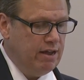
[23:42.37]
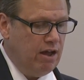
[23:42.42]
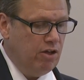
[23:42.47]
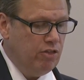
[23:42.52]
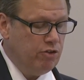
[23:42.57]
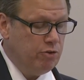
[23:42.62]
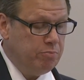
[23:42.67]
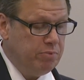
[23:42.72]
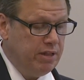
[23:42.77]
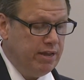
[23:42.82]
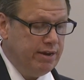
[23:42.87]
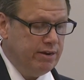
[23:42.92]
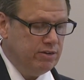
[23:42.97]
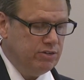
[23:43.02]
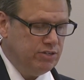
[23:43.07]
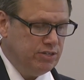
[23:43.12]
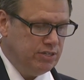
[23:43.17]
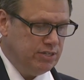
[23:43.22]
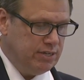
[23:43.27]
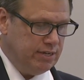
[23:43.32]
other
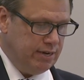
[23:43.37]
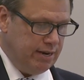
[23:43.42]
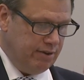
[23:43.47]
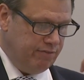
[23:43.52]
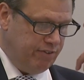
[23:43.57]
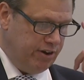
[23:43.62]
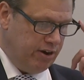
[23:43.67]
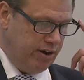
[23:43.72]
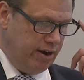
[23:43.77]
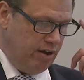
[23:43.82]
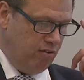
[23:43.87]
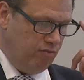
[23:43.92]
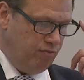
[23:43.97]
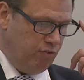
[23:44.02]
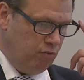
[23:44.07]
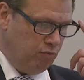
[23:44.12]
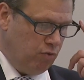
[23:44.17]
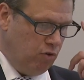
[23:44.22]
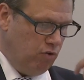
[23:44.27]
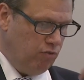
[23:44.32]
players is a very
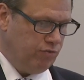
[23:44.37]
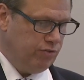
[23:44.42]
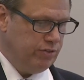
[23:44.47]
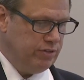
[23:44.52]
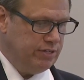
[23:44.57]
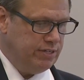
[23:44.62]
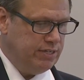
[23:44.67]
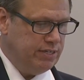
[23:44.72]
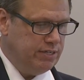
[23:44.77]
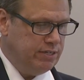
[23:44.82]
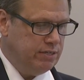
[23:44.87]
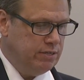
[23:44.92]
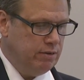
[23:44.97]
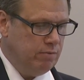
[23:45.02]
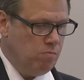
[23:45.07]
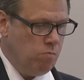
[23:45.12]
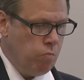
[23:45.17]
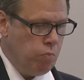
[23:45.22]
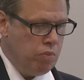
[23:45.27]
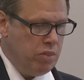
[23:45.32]
helpful role for the system.